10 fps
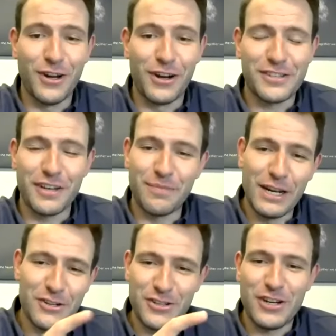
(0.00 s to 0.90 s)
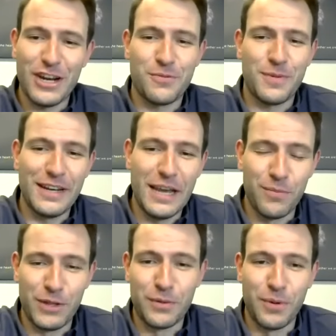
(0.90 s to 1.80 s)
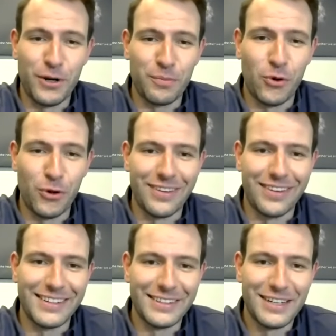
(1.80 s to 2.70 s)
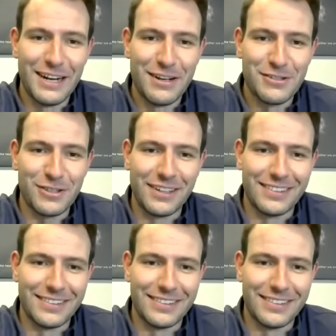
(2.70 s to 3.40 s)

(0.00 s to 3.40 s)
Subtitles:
you notice I've managed to change my name at the bottom corner there? So